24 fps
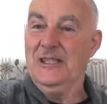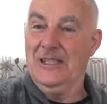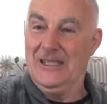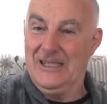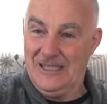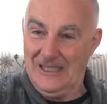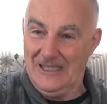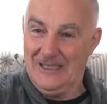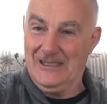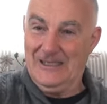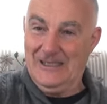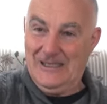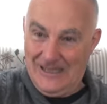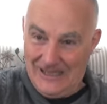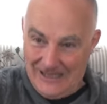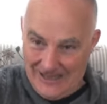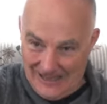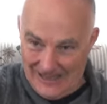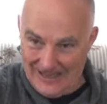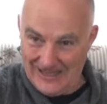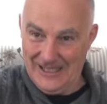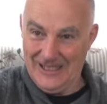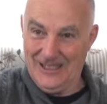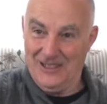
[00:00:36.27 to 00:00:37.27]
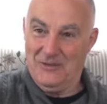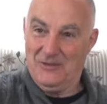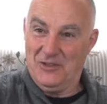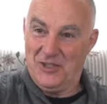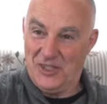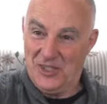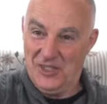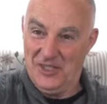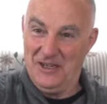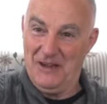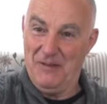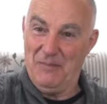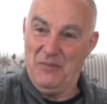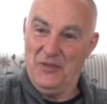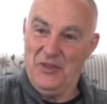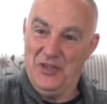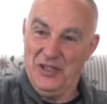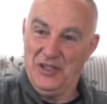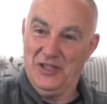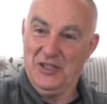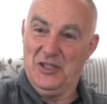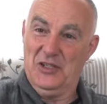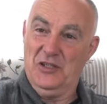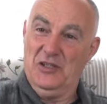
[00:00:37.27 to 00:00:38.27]
like sit-up
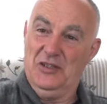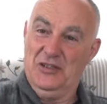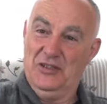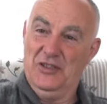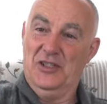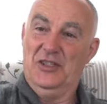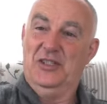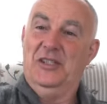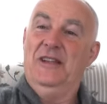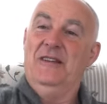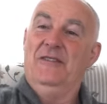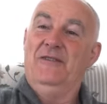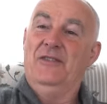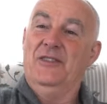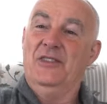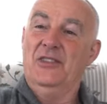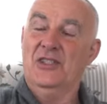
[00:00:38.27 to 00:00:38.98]
things and all this stuff.